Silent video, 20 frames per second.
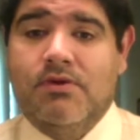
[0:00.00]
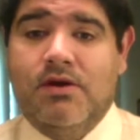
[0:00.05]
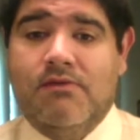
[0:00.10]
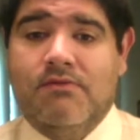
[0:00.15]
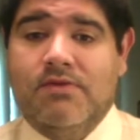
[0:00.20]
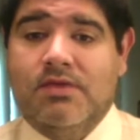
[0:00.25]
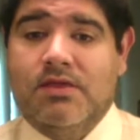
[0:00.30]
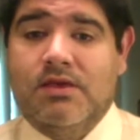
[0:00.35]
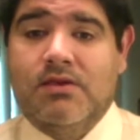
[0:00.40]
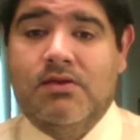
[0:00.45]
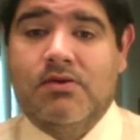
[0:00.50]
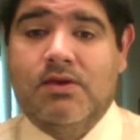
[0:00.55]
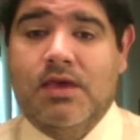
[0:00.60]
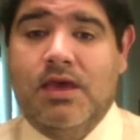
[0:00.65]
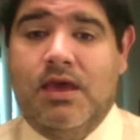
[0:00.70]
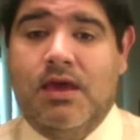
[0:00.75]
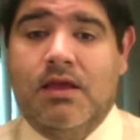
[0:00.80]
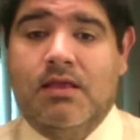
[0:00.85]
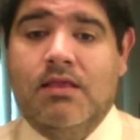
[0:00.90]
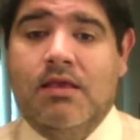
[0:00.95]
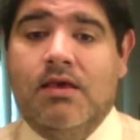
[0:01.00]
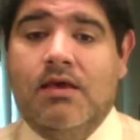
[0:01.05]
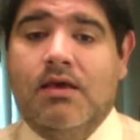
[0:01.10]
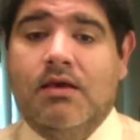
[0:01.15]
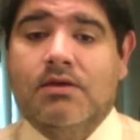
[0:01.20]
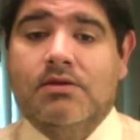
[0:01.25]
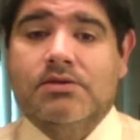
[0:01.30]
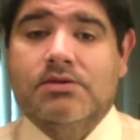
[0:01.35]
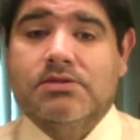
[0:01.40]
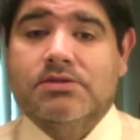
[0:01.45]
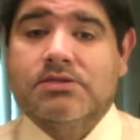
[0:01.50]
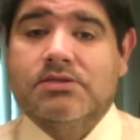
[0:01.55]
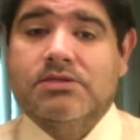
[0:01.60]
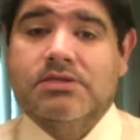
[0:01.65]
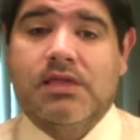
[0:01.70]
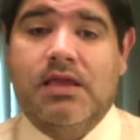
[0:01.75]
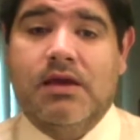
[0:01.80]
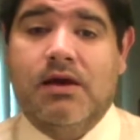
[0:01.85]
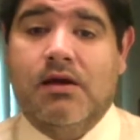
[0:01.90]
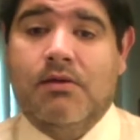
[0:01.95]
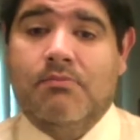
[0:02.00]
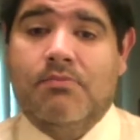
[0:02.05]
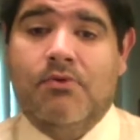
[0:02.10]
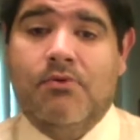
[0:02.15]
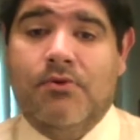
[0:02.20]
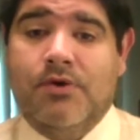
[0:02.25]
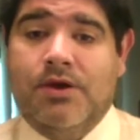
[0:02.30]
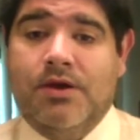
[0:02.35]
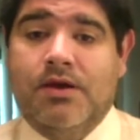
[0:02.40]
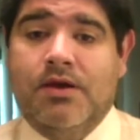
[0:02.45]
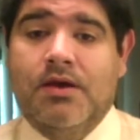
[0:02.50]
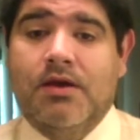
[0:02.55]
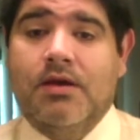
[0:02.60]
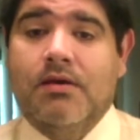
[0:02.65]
everything you can just to stay on point.